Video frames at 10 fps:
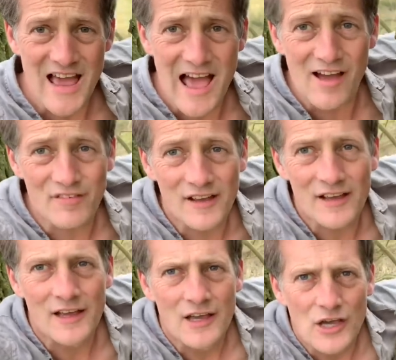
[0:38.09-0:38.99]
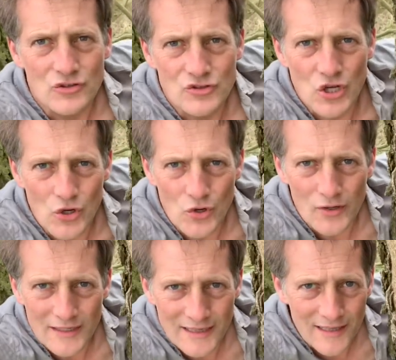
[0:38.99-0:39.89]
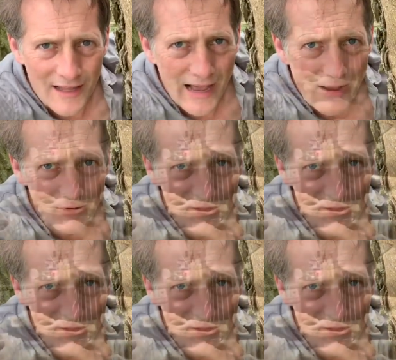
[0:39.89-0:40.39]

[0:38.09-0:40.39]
have 2 little owls. Okay,